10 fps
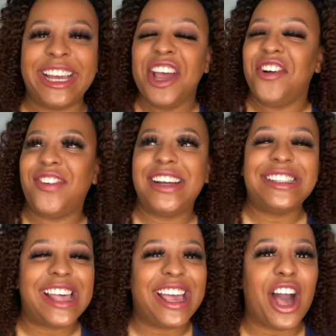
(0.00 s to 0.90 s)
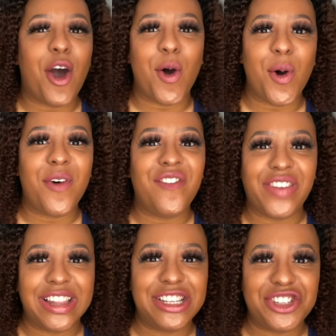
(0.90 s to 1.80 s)
where it's like a whole
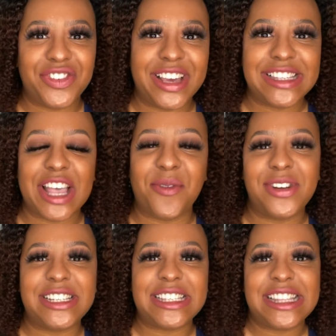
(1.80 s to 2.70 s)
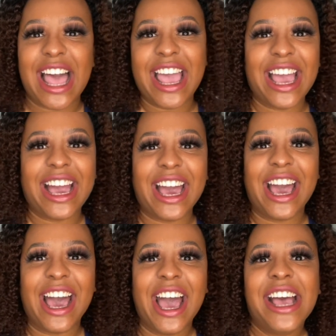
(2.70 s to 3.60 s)
village of us and we're just like,
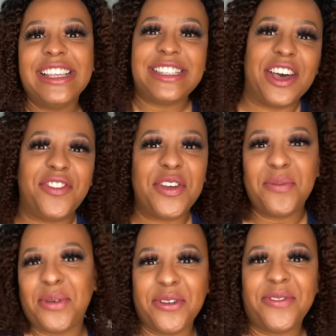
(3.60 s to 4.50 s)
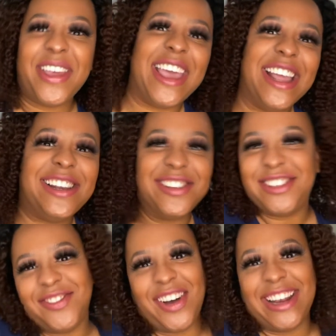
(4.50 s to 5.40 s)
self-improvement, don't you
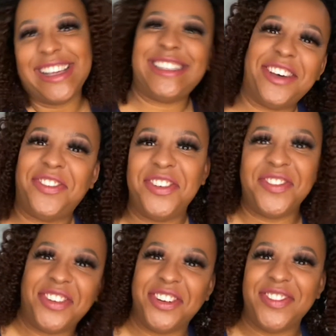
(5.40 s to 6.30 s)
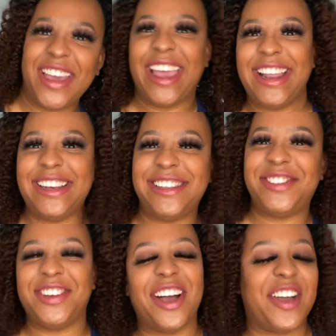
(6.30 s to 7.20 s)
want that self-improvement?
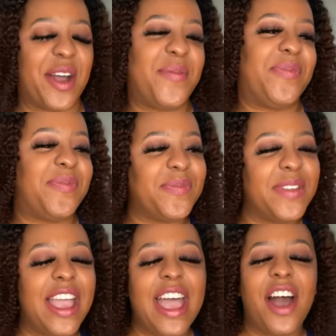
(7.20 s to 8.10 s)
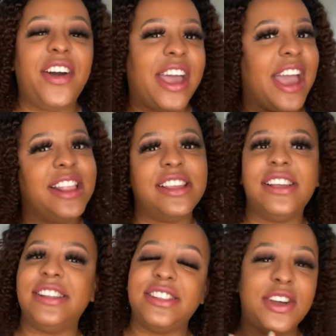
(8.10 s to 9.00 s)
Okay,
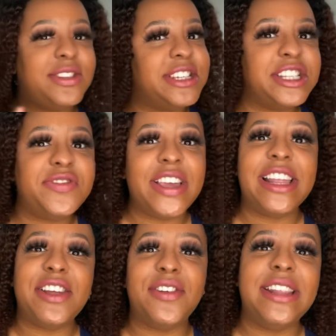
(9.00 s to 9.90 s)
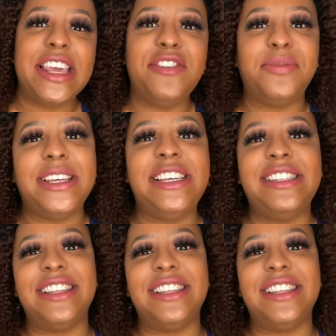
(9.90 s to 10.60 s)
don't judge me and don't leave, please.